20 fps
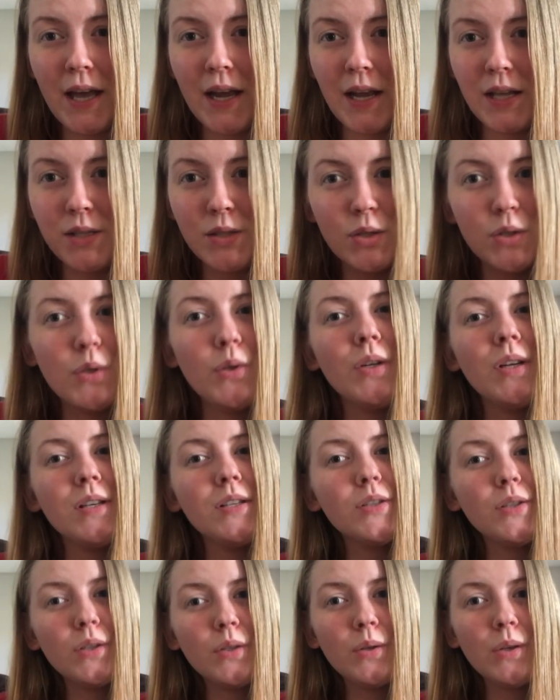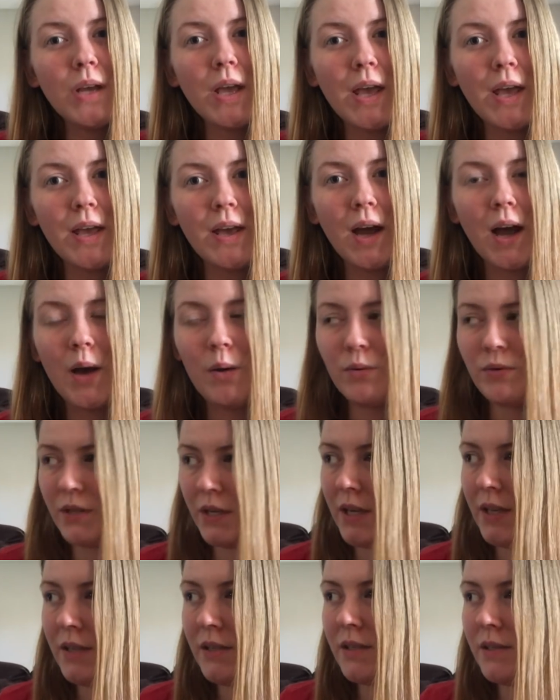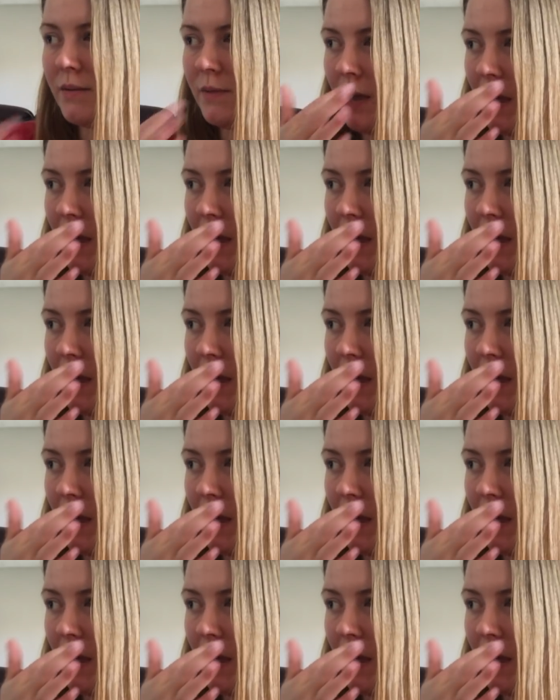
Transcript: and as soon as noon hit, I would eat